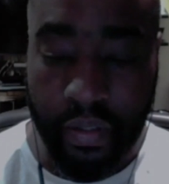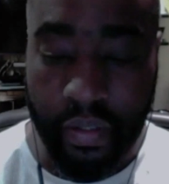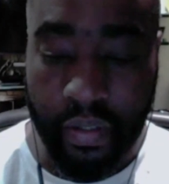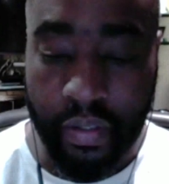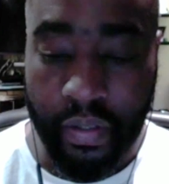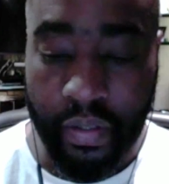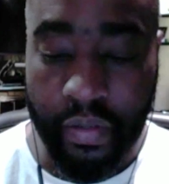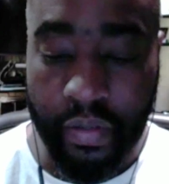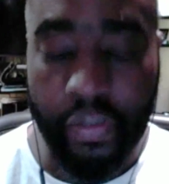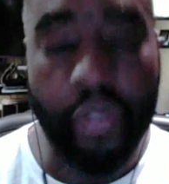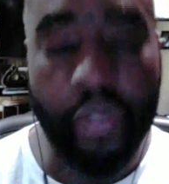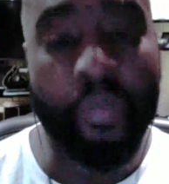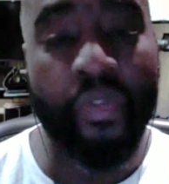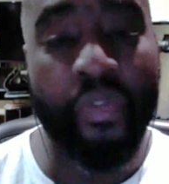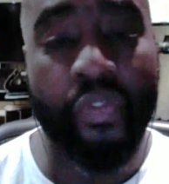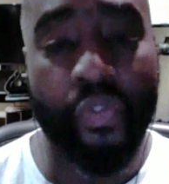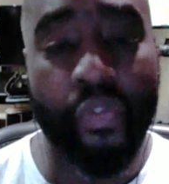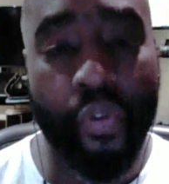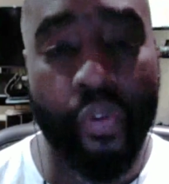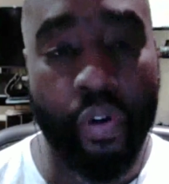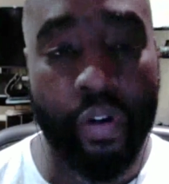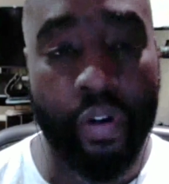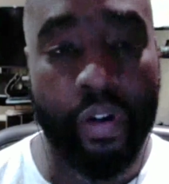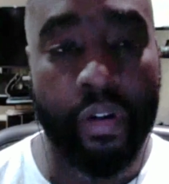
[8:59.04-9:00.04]
The
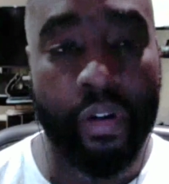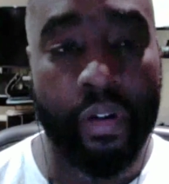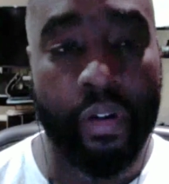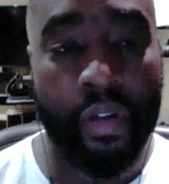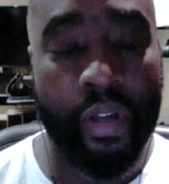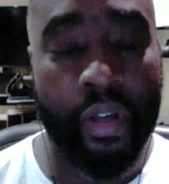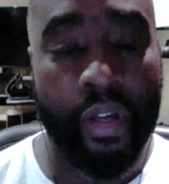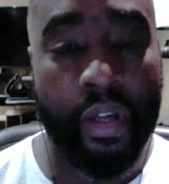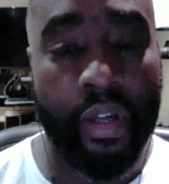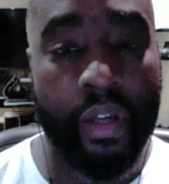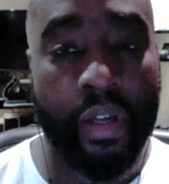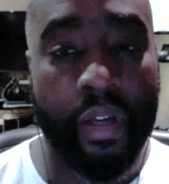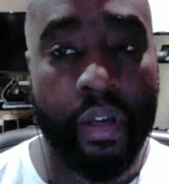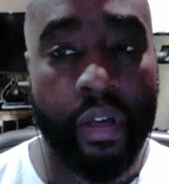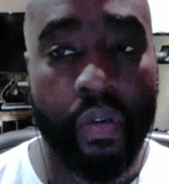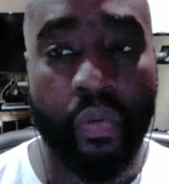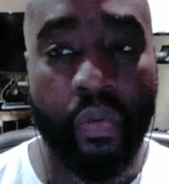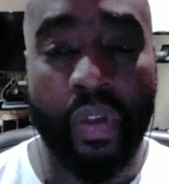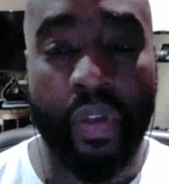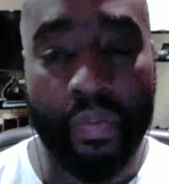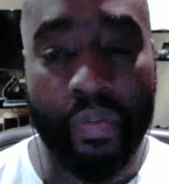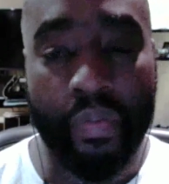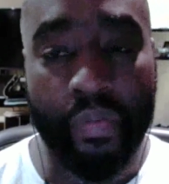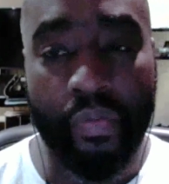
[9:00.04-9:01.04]
before,
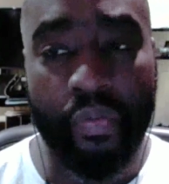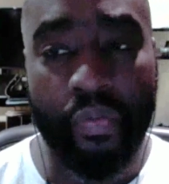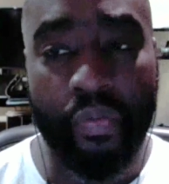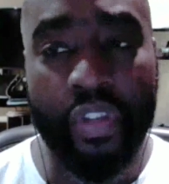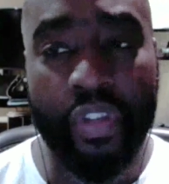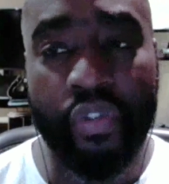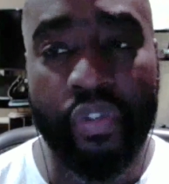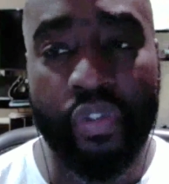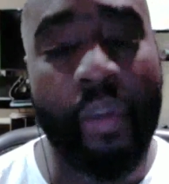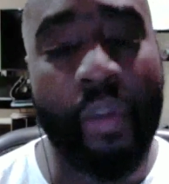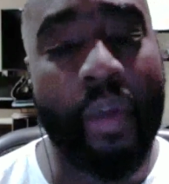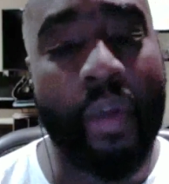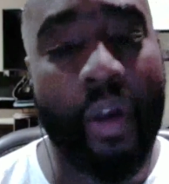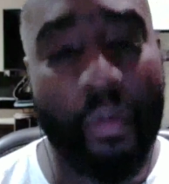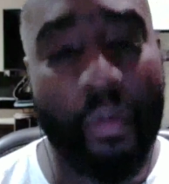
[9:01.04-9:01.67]
with when you talk about